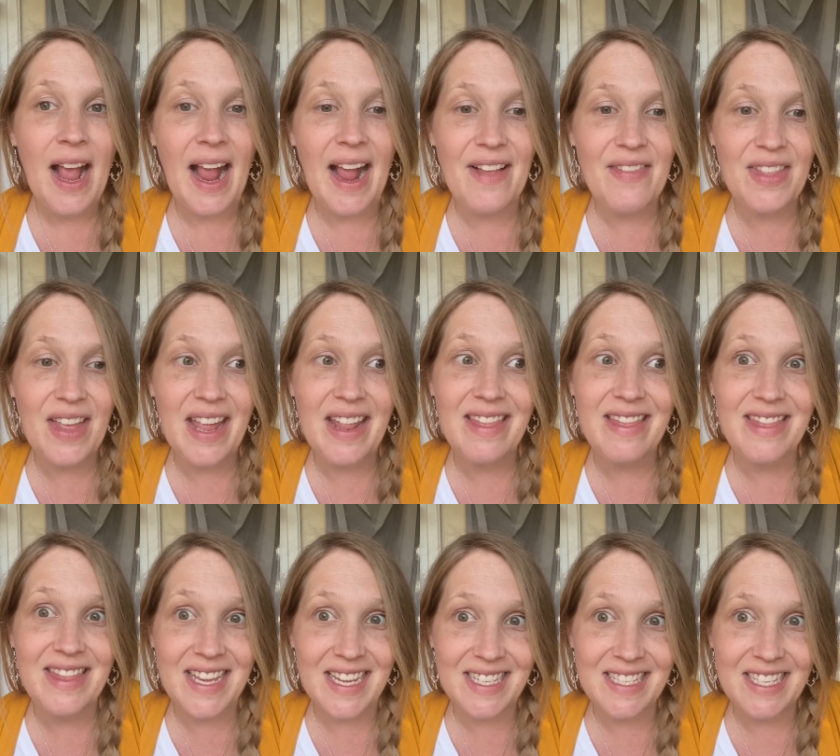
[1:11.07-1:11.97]
And then
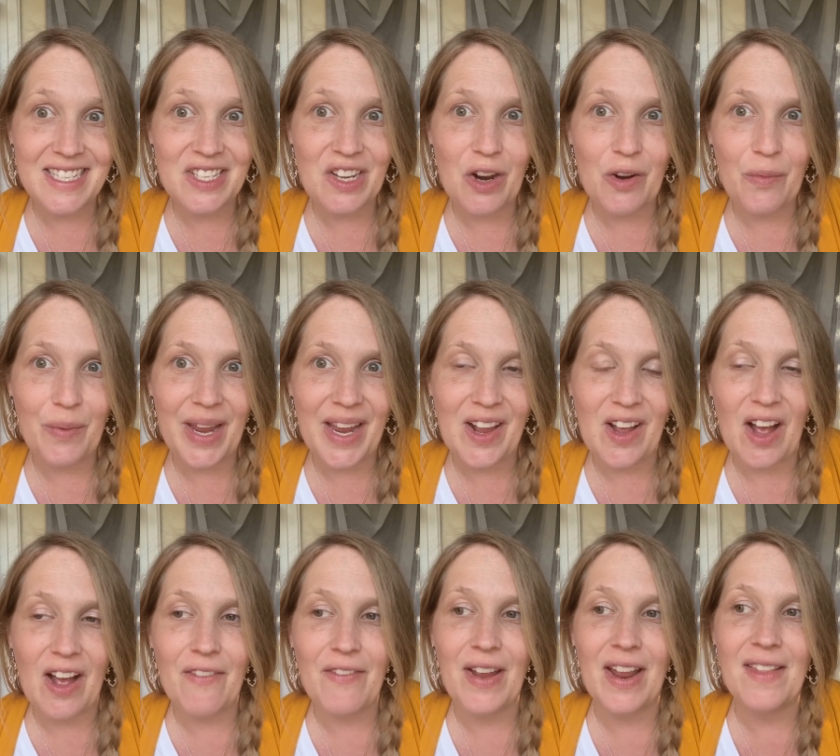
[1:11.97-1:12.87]
this is our week
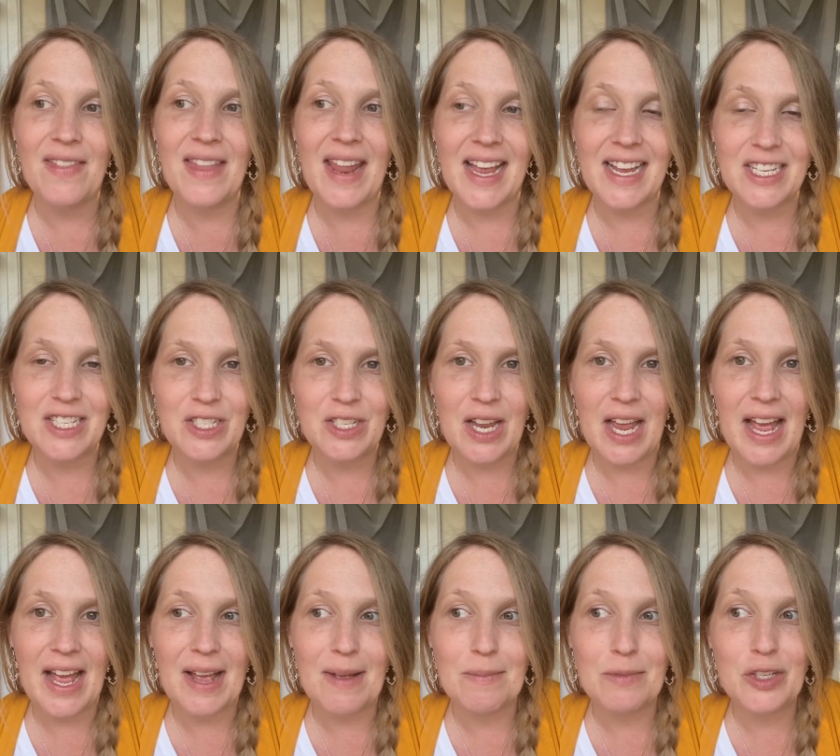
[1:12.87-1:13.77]
off, and next
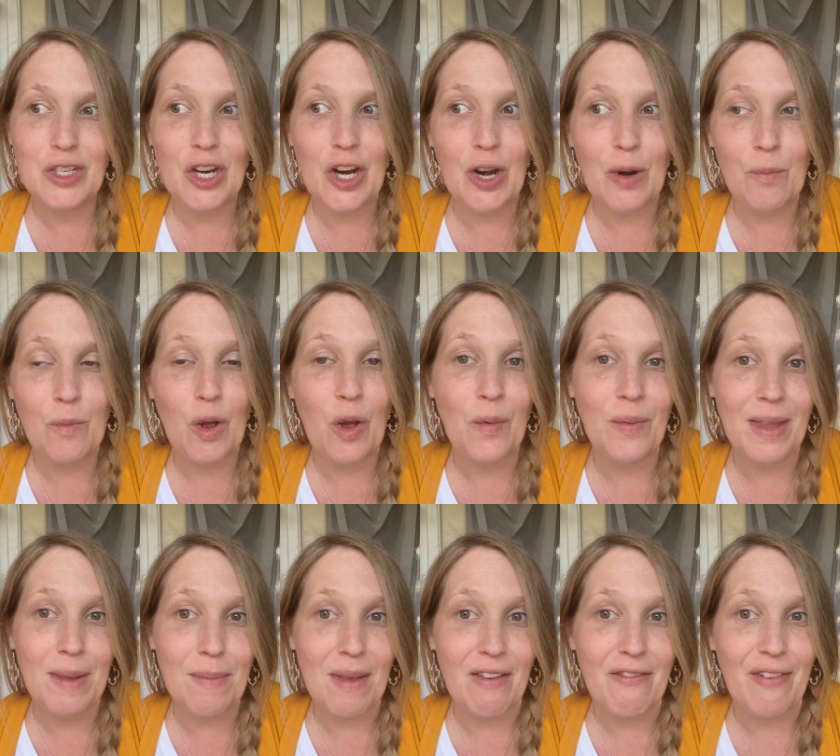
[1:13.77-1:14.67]
term will
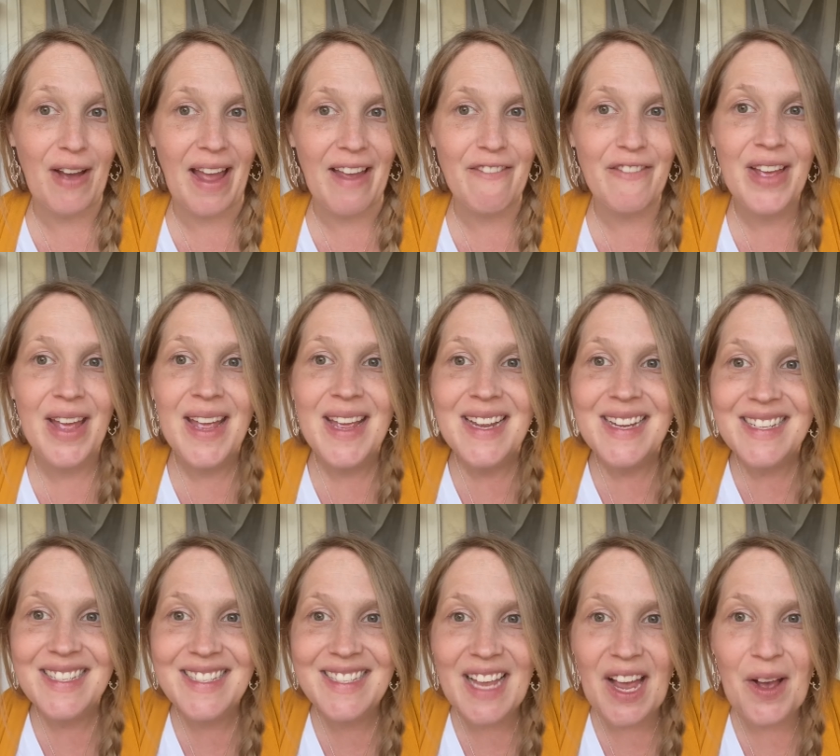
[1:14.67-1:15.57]
only be 5.
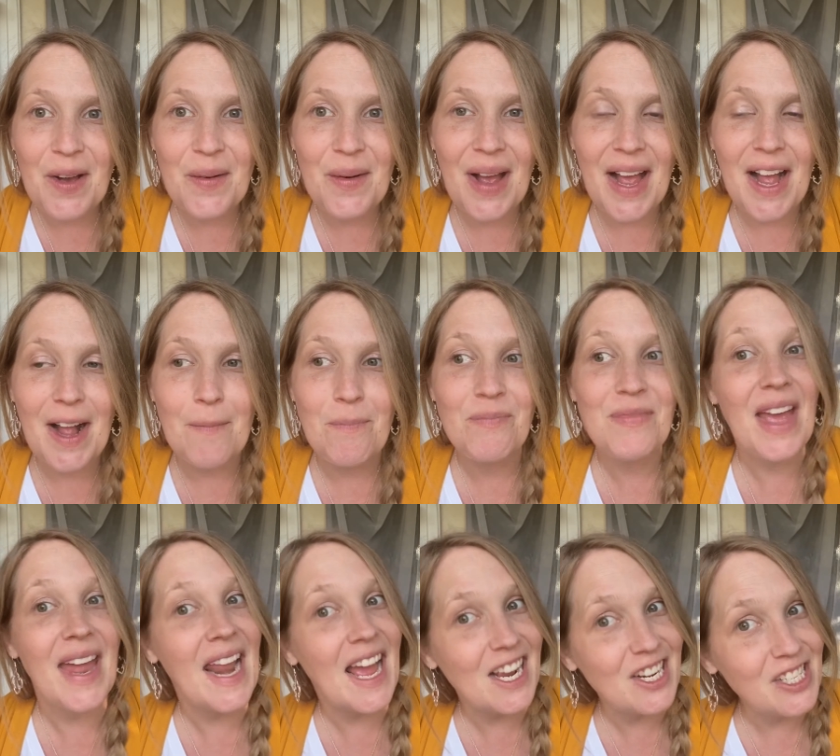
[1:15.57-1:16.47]
So
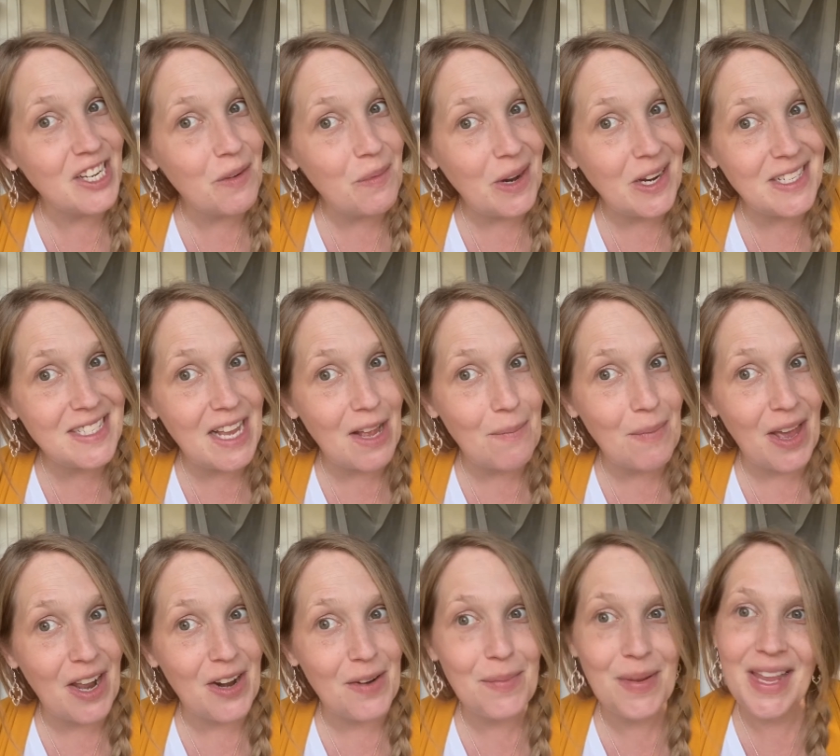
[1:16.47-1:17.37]
that actually works out
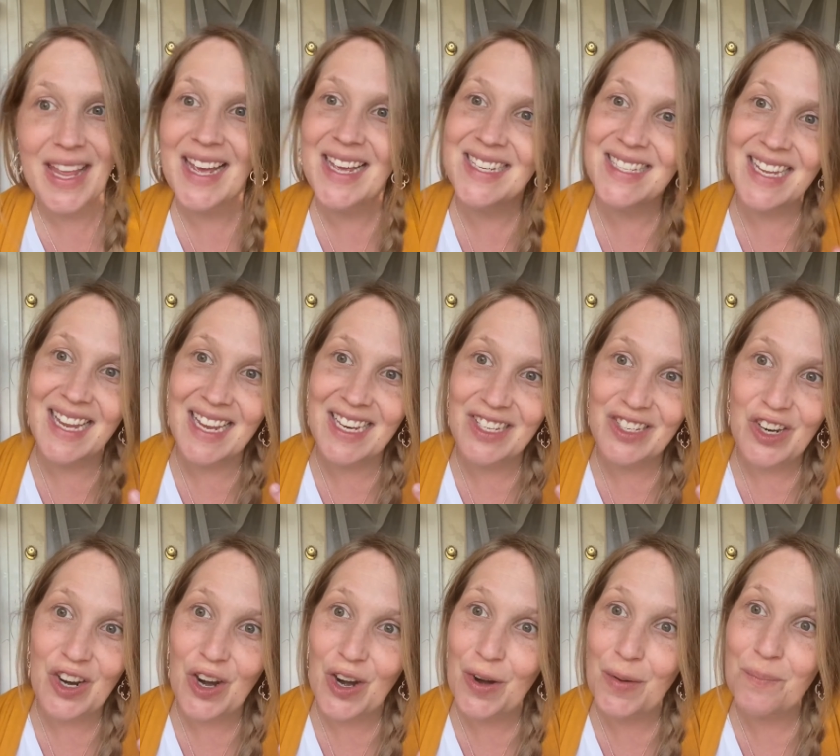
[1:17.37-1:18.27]
better because in
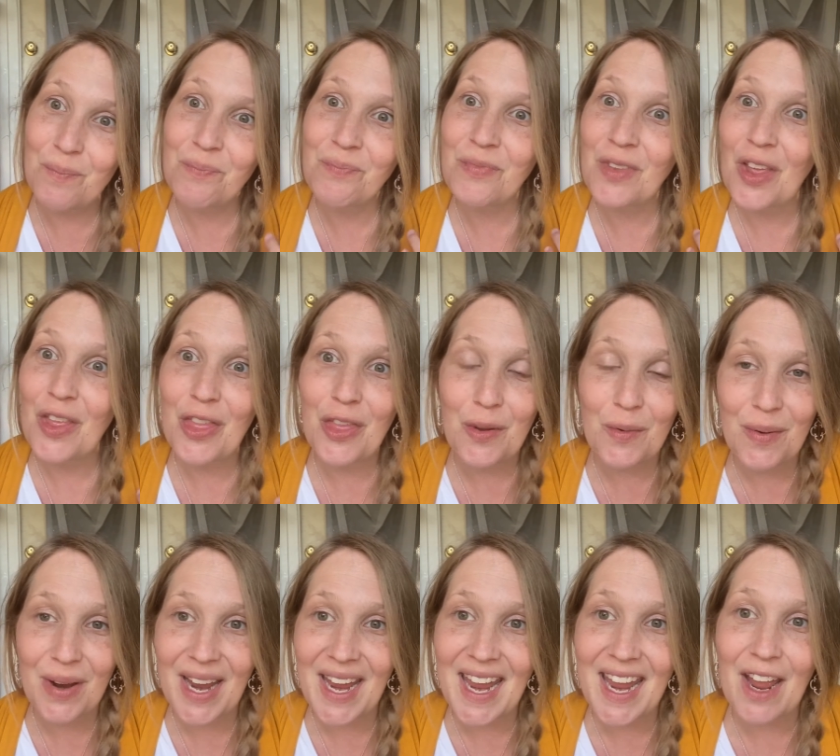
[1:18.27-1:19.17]
term
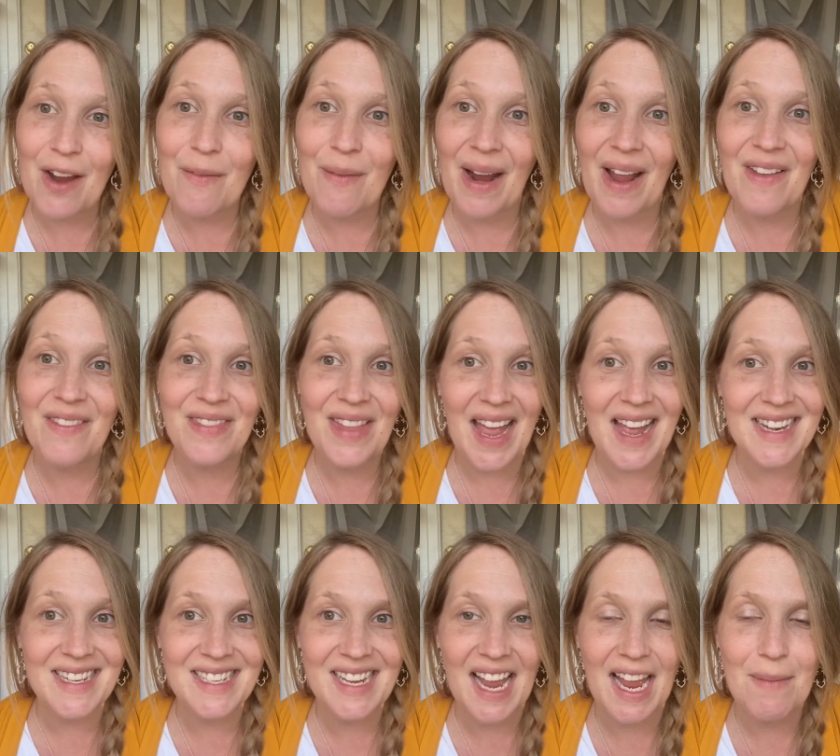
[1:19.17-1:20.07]
3, around
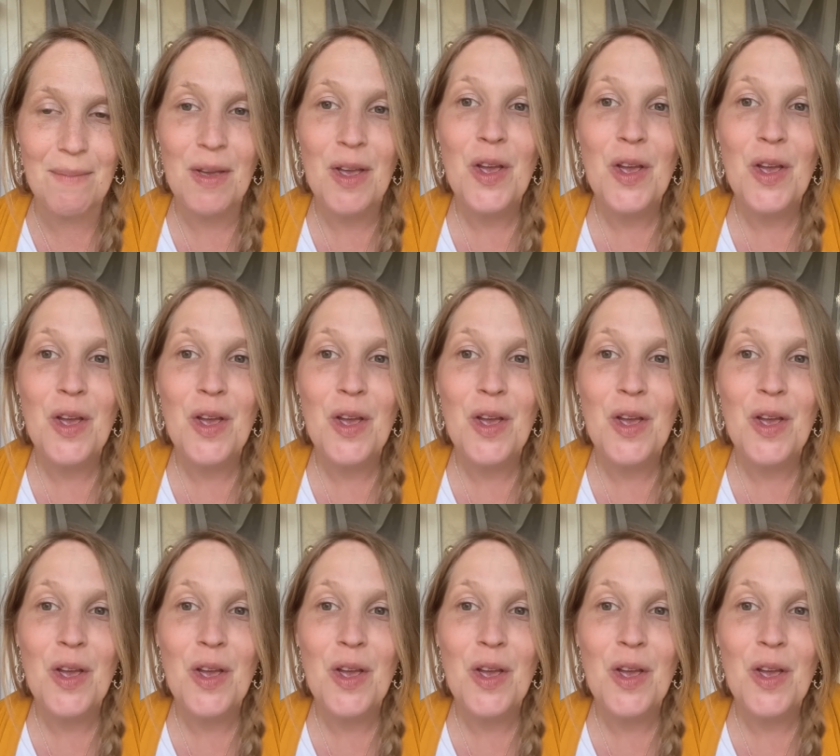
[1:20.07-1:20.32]
that time,